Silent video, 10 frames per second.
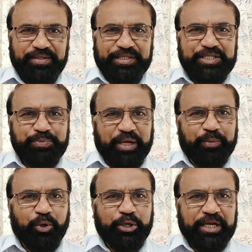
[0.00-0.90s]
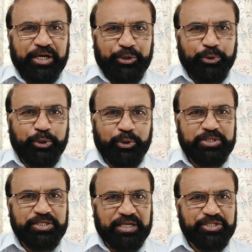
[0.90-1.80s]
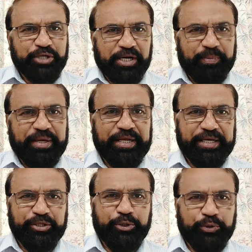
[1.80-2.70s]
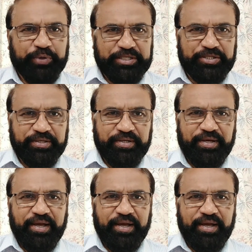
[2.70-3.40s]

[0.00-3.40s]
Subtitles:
These primordial neutrinos are still remaining in the universe,